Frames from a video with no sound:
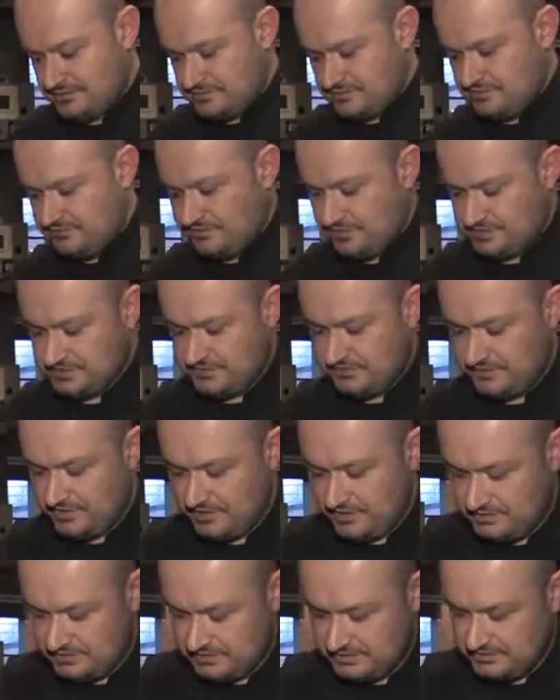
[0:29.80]
So first of
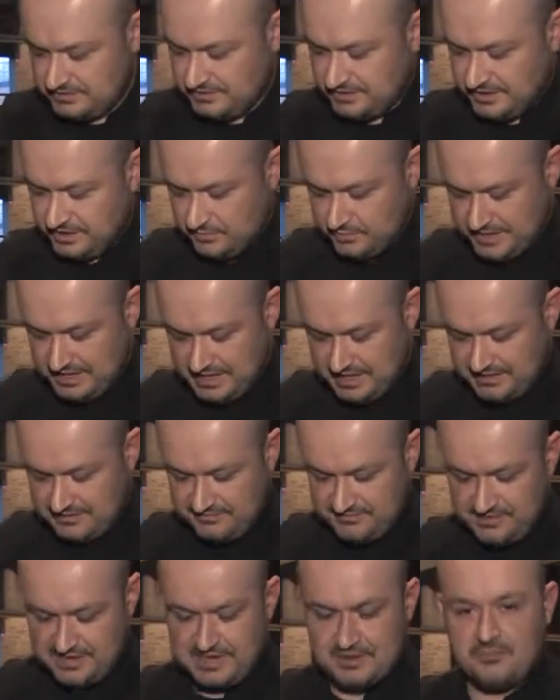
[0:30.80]
all, here we
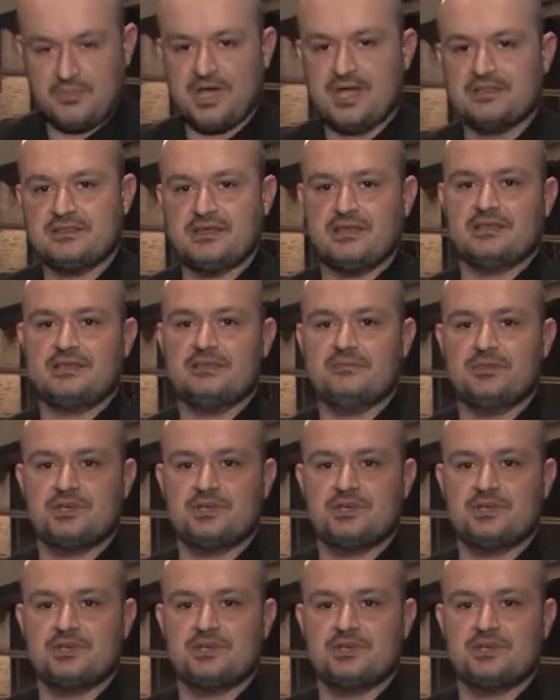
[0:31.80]
have Maitake